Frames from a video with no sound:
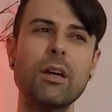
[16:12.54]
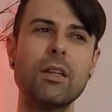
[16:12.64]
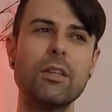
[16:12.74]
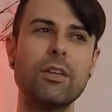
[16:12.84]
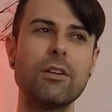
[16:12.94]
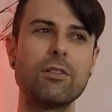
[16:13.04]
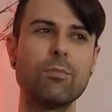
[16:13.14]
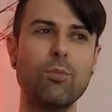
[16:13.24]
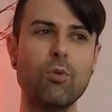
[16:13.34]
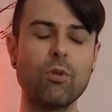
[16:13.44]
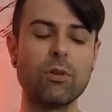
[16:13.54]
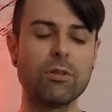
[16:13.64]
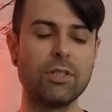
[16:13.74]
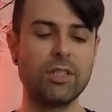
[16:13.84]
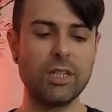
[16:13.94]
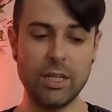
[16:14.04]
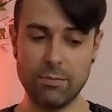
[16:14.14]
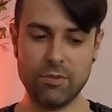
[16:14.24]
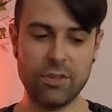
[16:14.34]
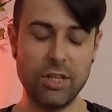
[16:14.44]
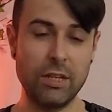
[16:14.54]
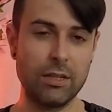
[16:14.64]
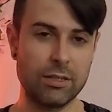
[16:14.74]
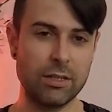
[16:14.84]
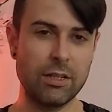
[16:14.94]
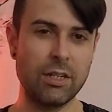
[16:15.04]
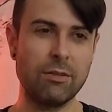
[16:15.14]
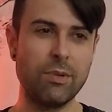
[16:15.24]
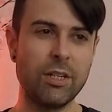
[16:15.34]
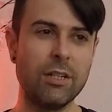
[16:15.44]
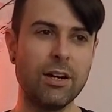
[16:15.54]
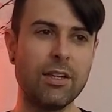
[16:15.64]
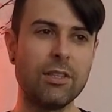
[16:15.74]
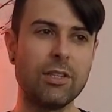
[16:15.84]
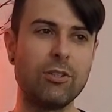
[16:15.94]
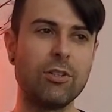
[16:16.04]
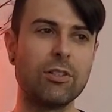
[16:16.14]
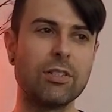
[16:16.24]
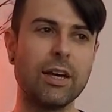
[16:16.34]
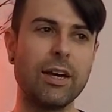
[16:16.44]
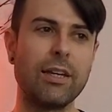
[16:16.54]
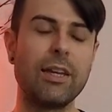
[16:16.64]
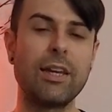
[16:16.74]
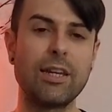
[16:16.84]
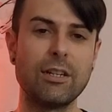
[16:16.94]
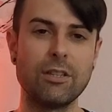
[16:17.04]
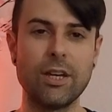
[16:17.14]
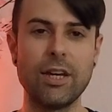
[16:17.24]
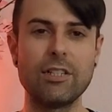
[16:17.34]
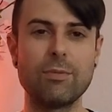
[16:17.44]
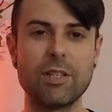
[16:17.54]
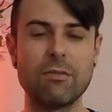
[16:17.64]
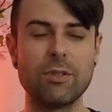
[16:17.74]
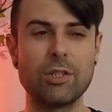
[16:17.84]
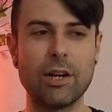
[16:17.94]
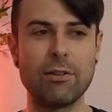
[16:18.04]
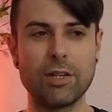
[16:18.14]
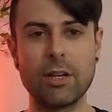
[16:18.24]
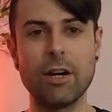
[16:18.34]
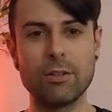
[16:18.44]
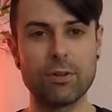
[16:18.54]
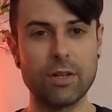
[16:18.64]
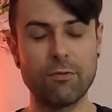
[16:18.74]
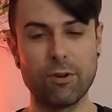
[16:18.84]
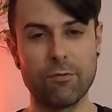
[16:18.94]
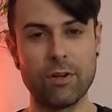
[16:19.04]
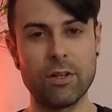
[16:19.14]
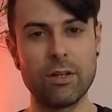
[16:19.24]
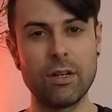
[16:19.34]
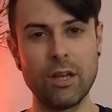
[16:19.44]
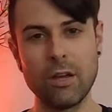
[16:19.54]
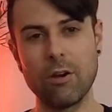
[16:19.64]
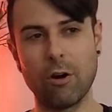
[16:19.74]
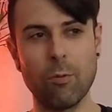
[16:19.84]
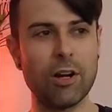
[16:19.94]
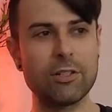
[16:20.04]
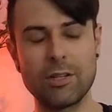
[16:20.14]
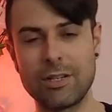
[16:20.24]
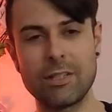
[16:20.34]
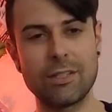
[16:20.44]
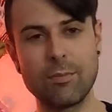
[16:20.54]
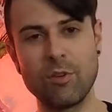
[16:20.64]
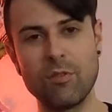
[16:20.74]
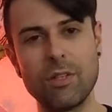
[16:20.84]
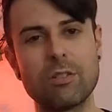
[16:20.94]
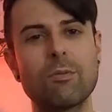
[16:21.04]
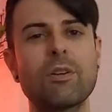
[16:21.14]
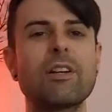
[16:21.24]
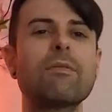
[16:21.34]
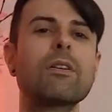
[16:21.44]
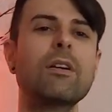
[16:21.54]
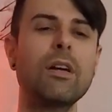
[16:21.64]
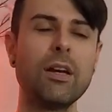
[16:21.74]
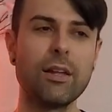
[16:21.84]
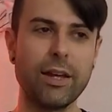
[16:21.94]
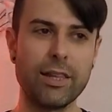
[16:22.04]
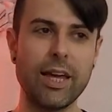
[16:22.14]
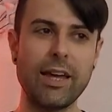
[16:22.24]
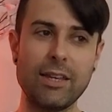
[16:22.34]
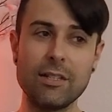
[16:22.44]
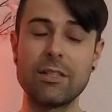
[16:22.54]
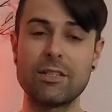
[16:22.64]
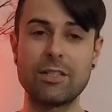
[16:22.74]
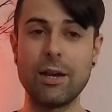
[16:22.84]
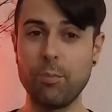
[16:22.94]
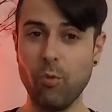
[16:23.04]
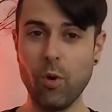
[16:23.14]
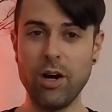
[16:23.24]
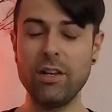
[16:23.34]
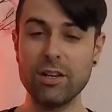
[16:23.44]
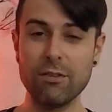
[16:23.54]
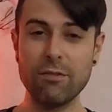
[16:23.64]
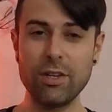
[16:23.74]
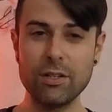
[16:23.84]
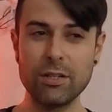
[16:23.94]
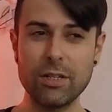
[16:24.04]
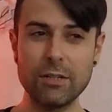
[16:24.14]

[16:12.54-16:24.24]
there's more deep things that need to be done than just like getting into the headspace of a child and coloring for fun or watching Disney movies or whatever. Like that is a step one of healing